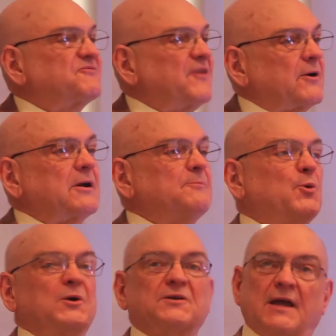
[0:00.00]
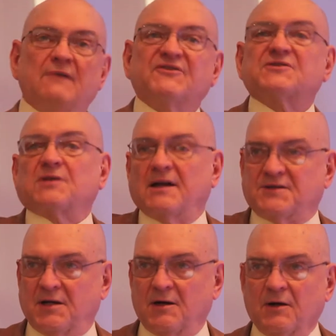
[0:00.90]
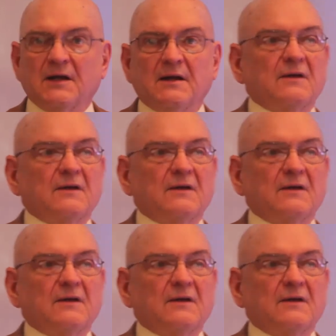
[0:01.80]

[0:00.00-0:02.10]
very important to emphasize here